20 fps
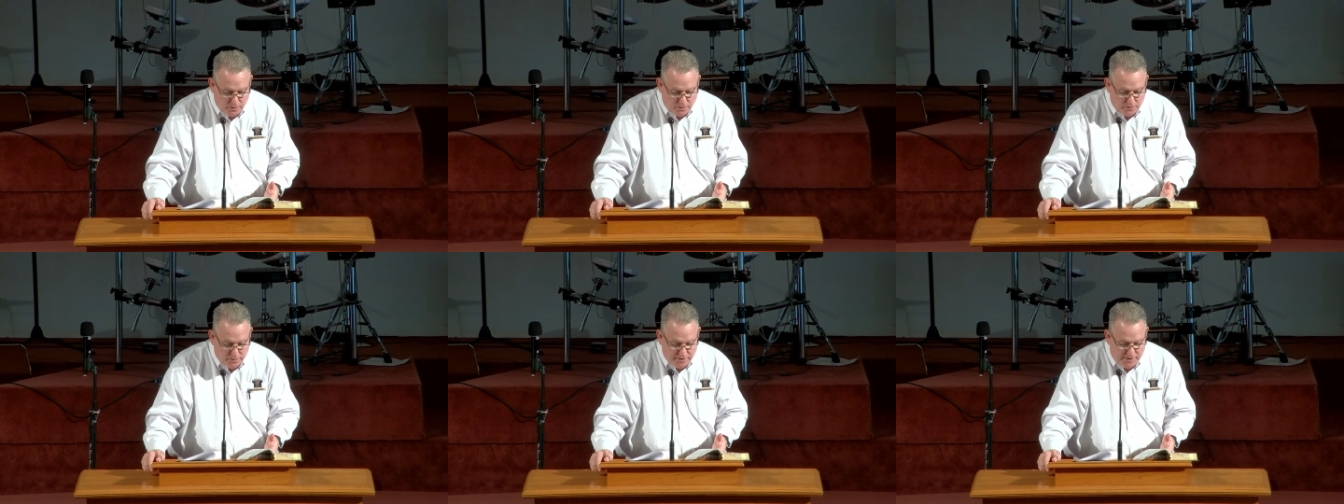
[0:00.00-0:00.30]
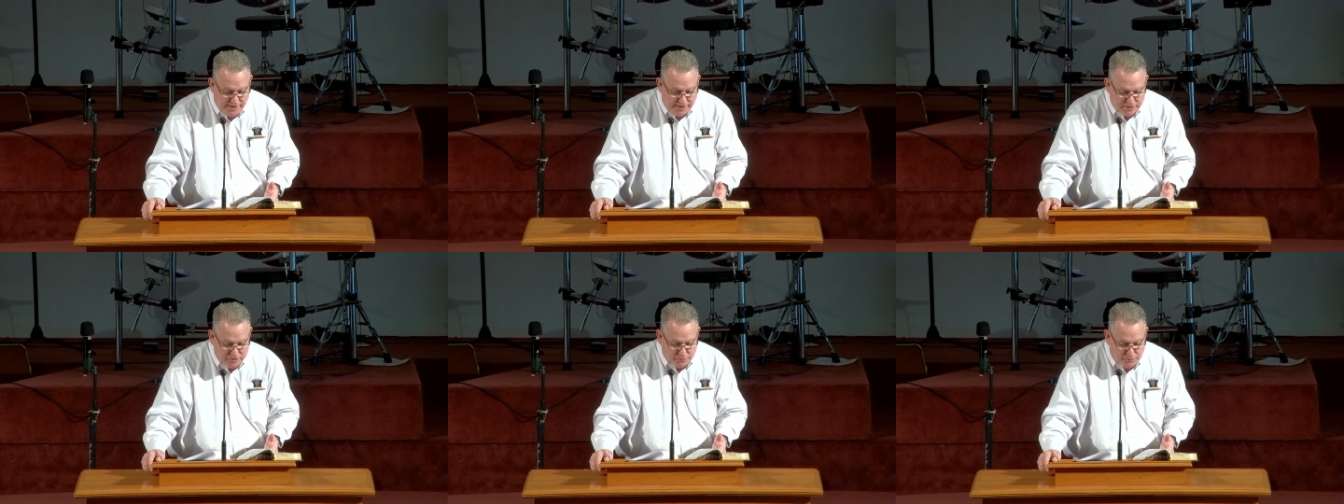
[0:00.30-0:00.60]
The
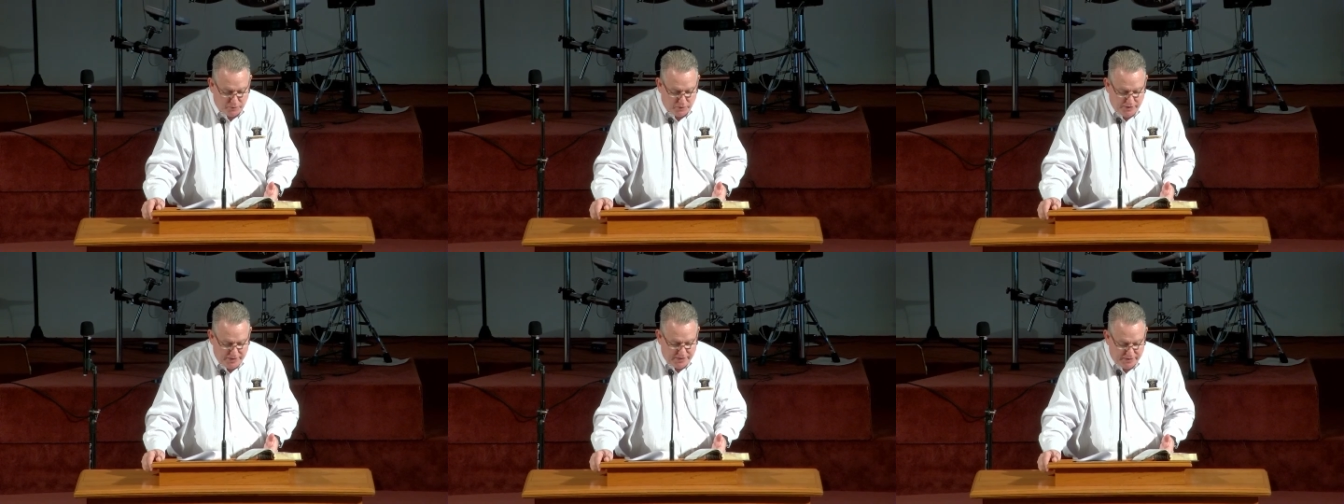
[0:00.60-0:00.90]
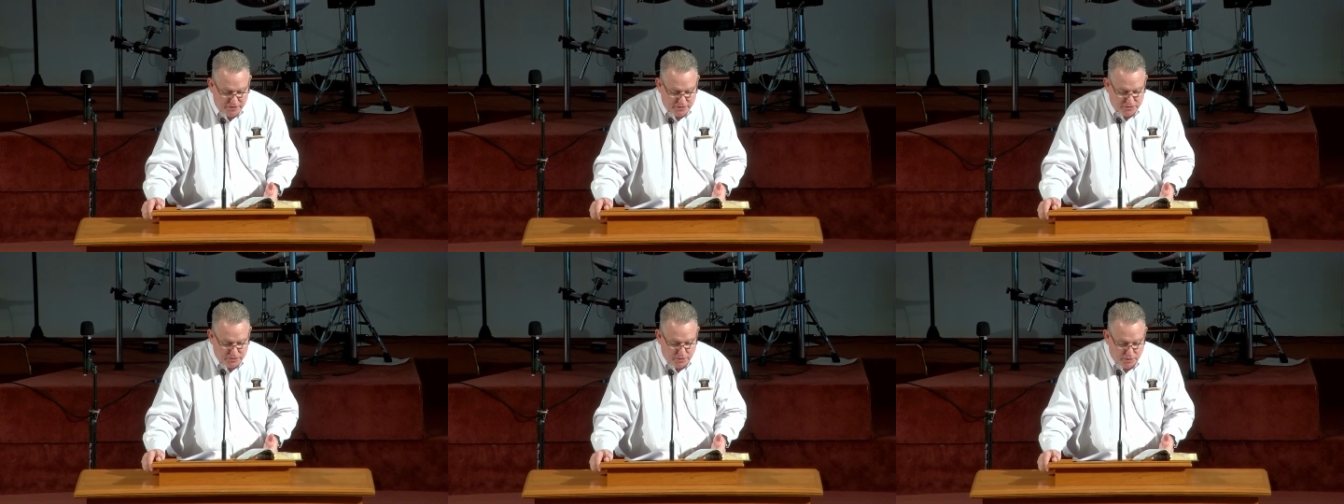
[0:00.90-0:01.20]
next
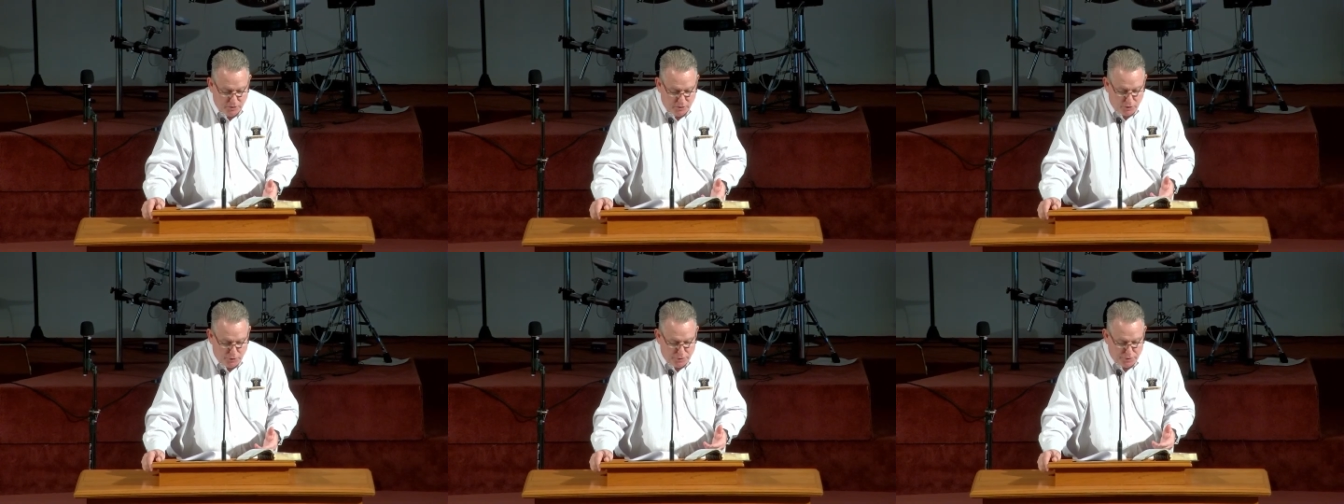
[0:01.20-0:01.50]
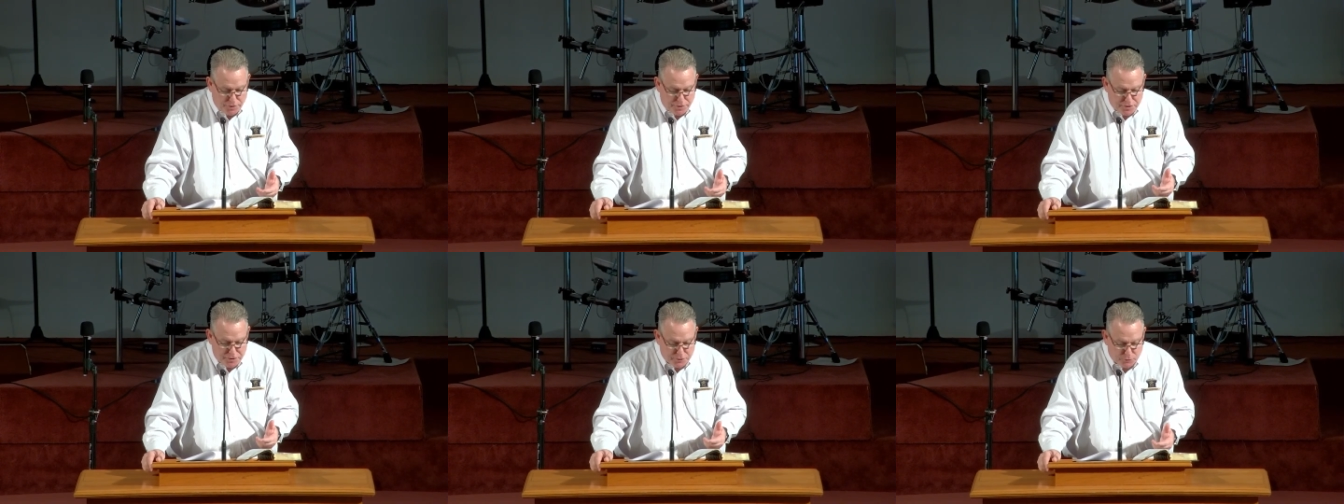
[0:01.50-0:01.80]
phrase
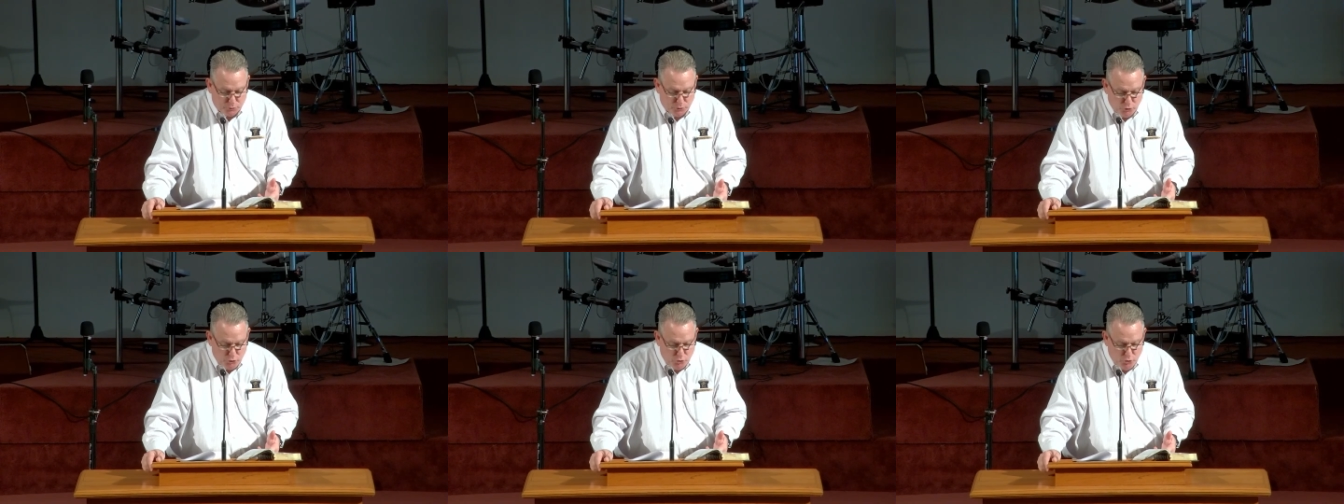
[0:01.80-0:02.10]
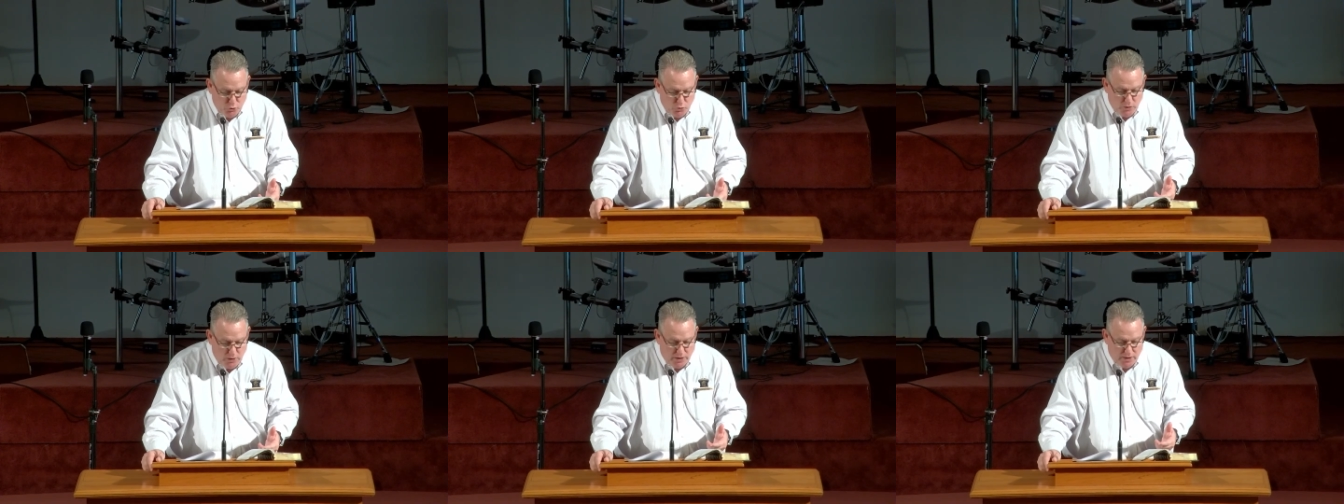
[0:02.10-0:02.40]

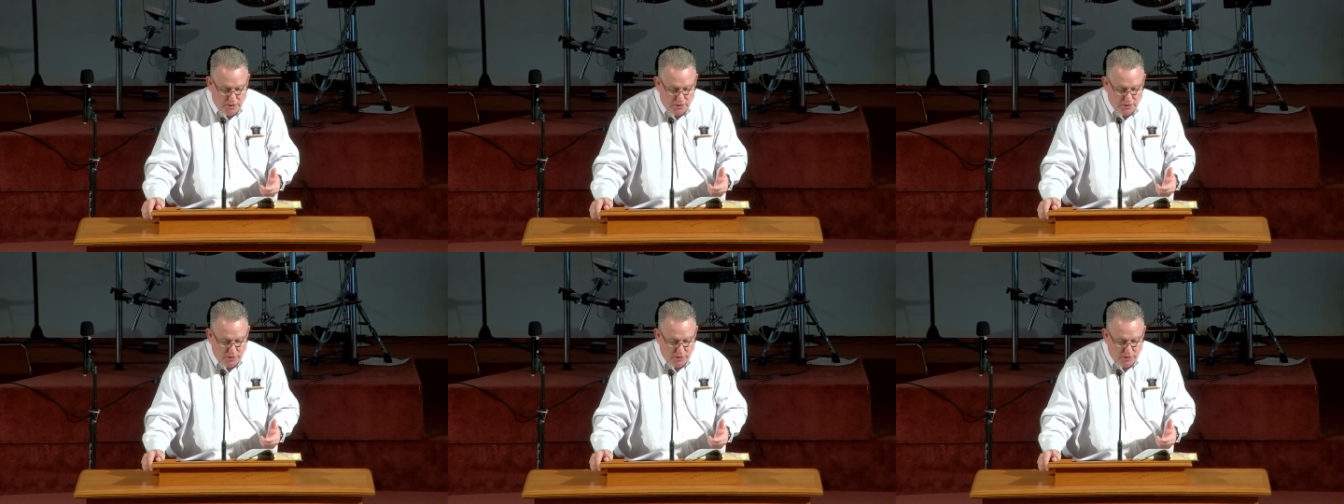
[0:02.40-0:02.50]
through